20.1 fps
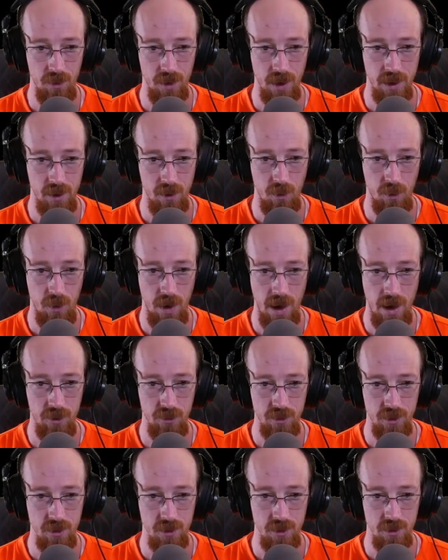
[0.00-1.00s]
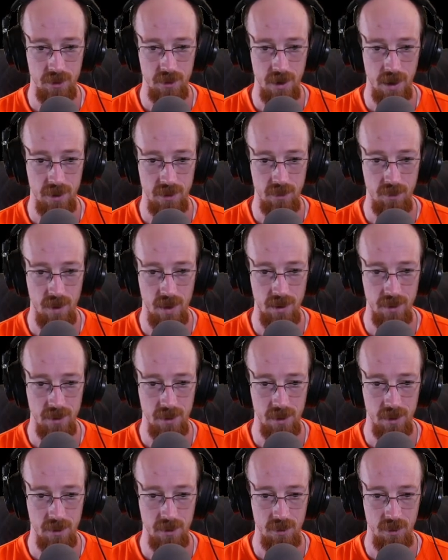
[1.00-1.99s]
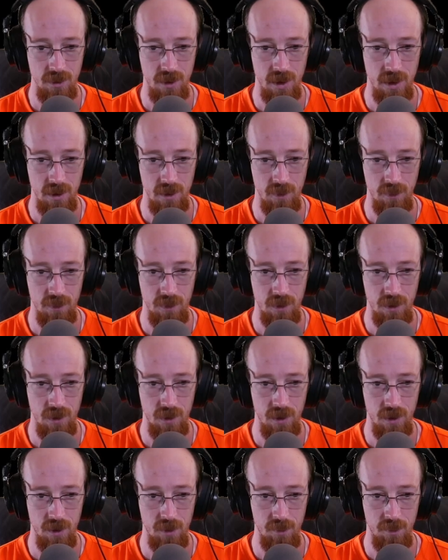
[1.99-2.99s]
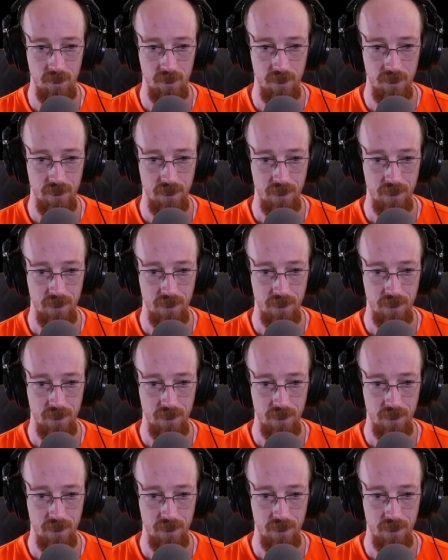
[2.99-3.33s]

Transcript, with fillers: Like wowzers, that's amazing. So you hit confirm.